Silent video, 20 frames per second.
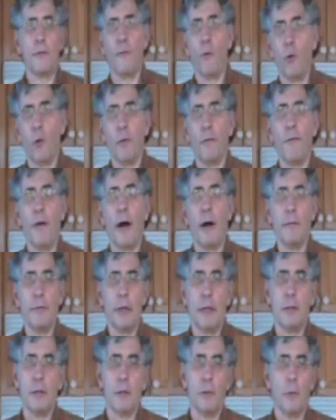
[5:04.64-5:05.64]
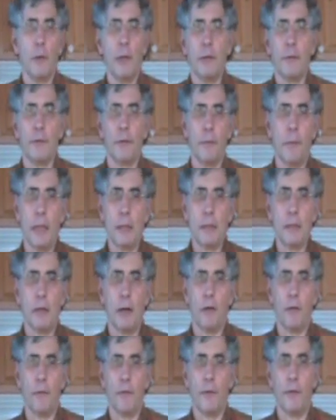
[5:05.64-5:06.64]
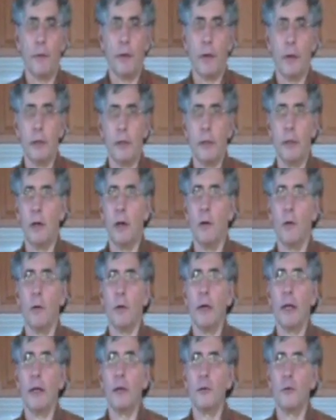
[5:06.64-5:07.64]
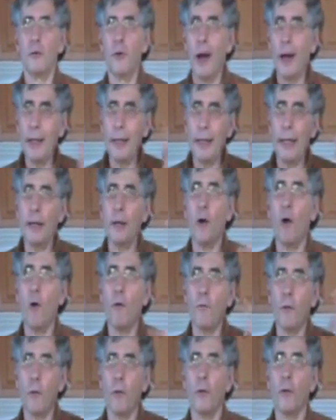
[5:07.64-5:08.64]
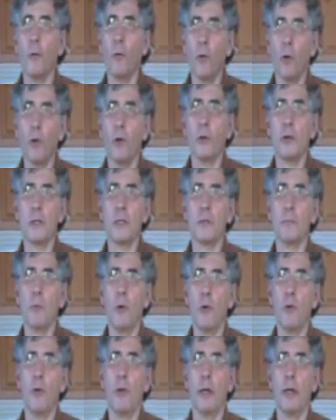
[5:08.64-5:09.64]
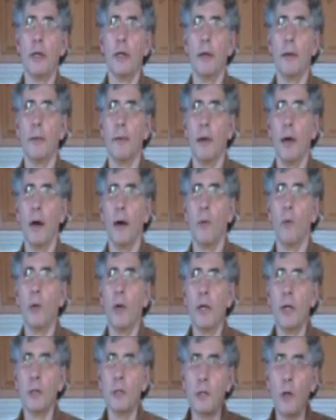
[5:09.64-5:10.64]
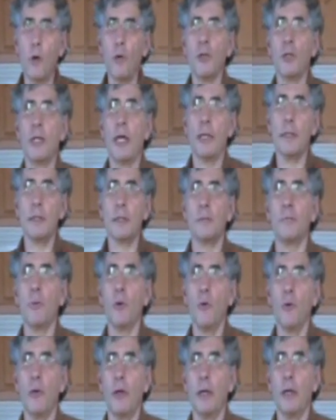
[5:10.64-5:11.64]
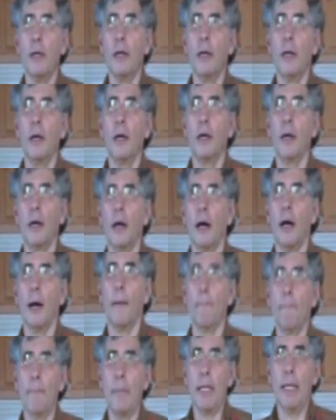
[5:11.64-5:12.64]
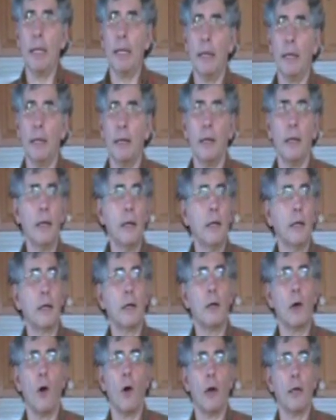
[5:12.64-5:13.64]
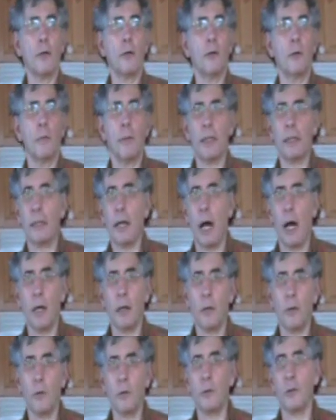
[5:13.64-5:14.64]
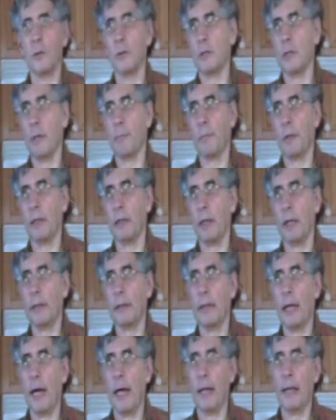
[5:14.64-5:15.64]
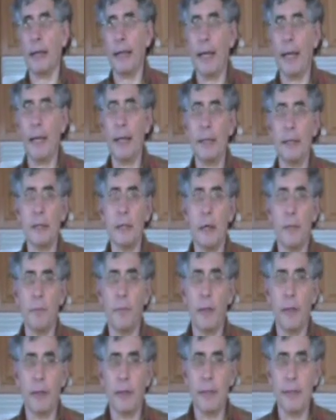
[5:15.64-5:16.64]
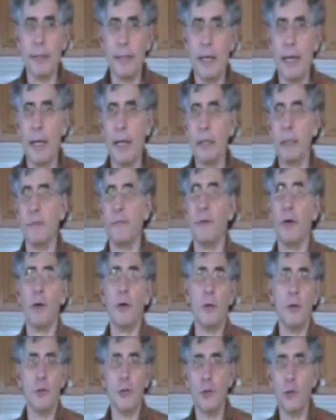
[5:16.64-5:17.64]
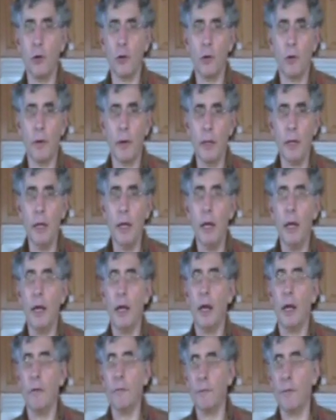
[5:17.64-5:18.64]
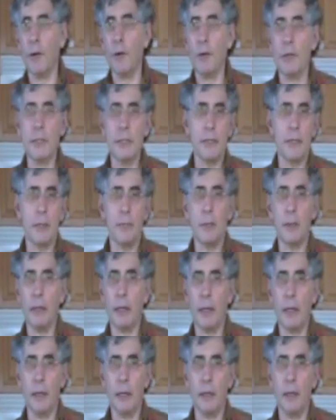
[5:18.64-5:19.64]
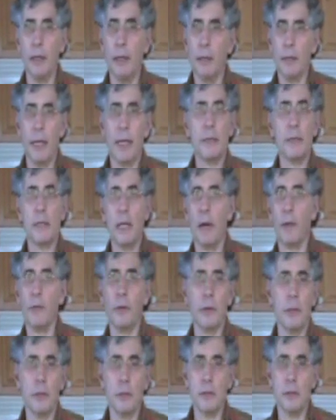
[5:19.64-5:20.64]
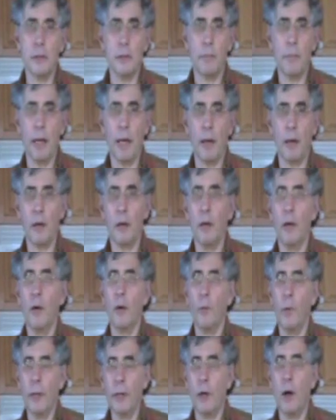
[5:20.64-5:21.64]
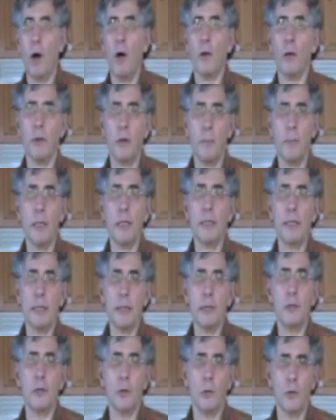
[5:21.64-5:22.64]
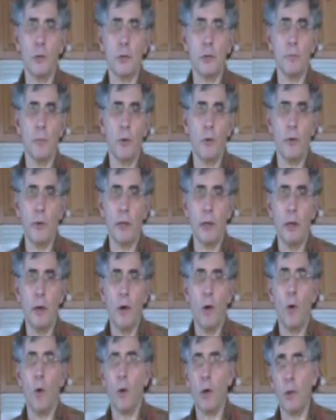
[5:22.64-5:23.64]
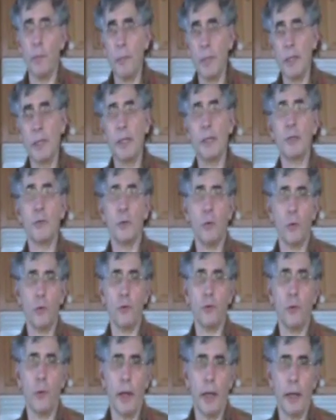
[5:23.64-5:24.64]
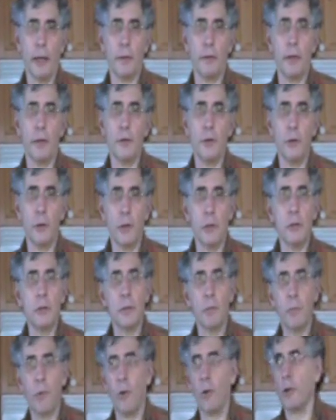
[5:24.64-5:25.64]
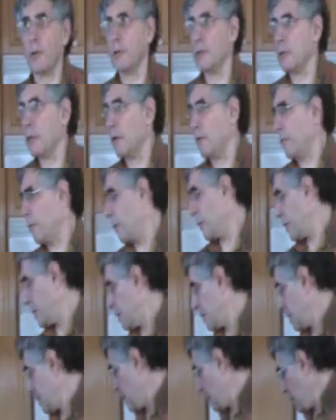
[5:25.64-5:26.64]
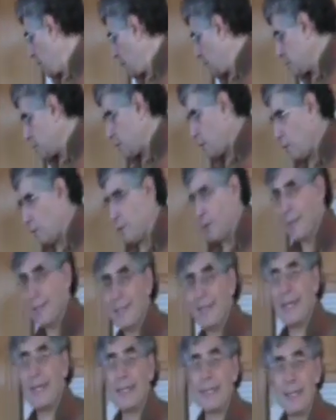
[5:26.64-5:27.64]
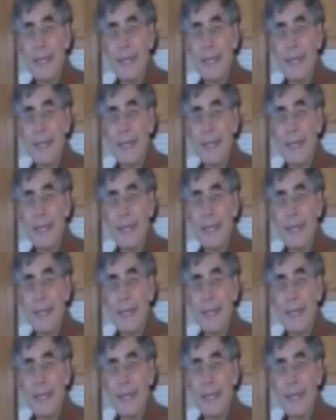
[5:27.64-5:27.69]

4 or 5 days a week for myself. You know, try to get over the word smoothie. We associate smoothie meaning going to McDonald's or something like that and getting something that tastes very sugary and very stimulating. That's not what this is about. We call it a medicinal smoothie or a medicinal drink that you can support yourself with. So this can